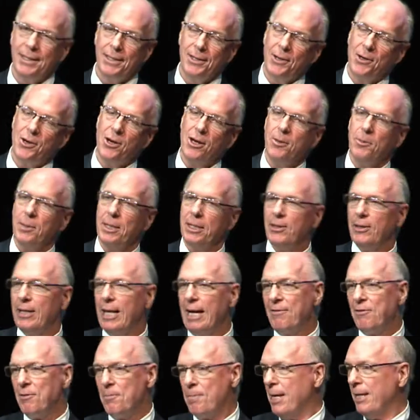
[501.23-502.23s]
or whether you
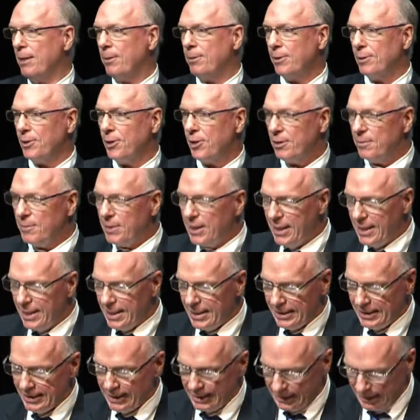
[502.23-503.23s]
have a
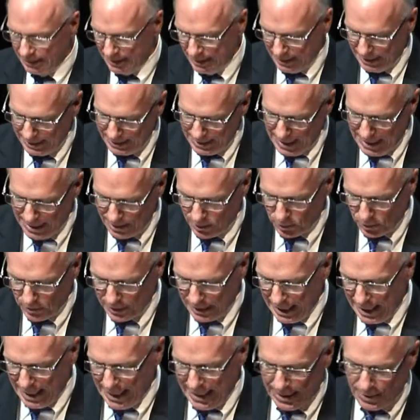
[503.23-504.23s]
microturbine and natural
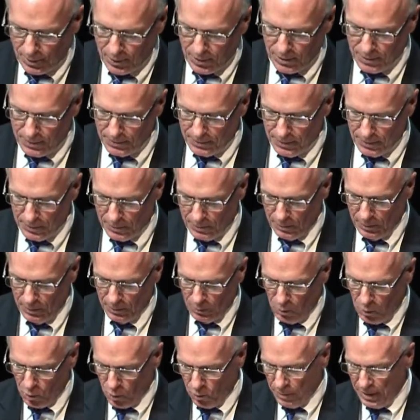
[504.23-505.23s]
gas and
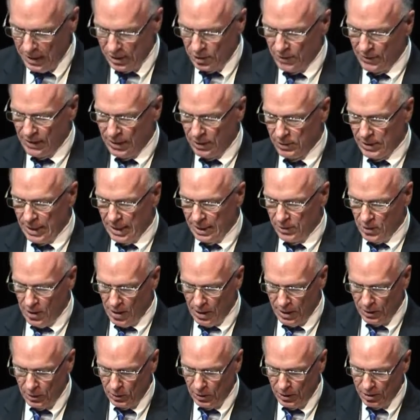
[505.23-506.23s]
a whole bunch of other
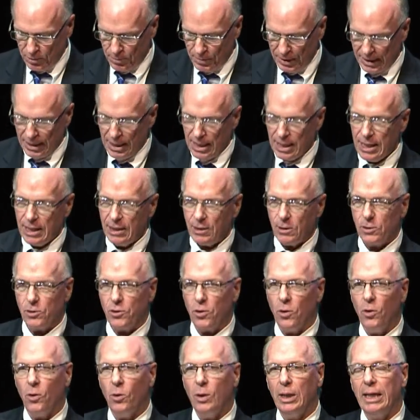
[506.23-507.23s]
technologies. But there's a
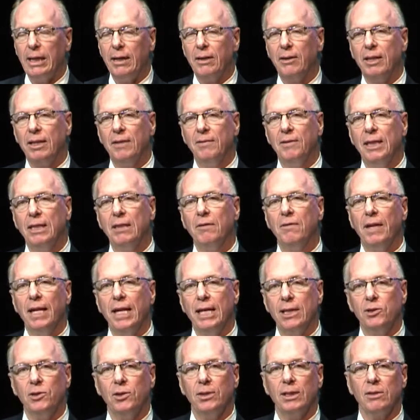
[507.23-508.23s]
whole area of
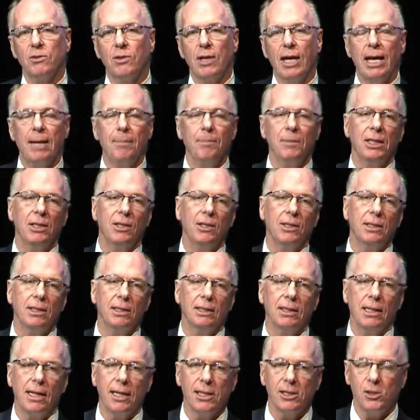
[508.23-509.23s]
innovation that's happening on the
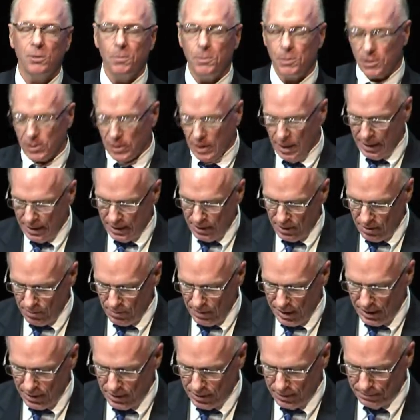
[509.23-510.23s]
customer side of the
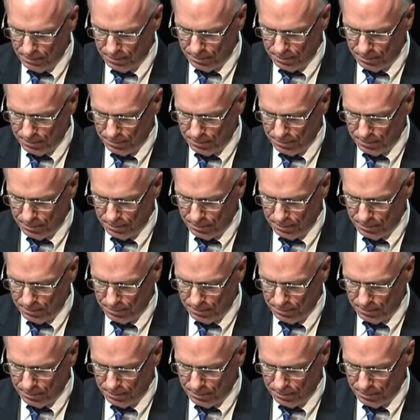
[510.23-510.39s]
meter